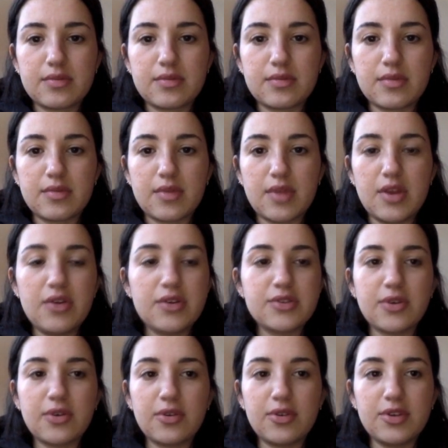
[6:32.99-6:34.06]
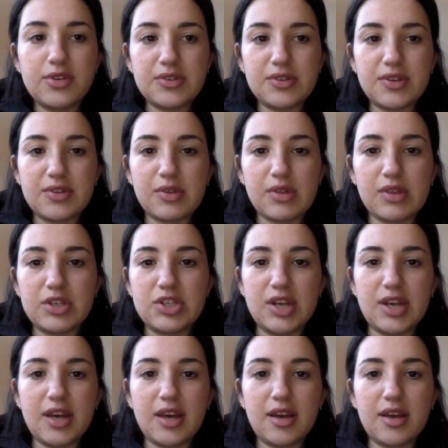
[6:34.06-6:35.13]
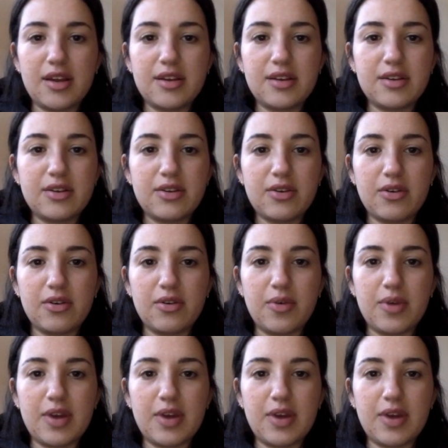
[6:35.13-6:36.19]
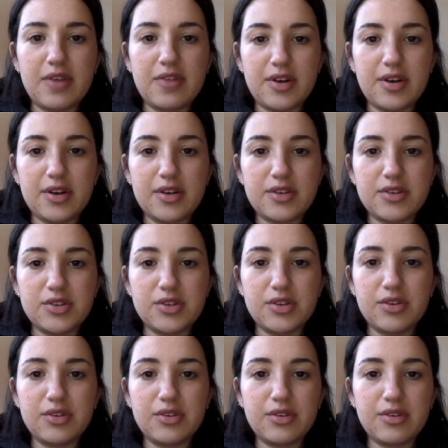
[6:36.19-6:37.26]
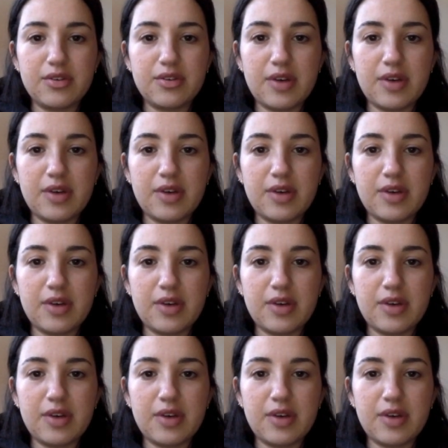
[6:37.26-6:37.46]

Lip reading: And you could totally do this with chicken or whatever too.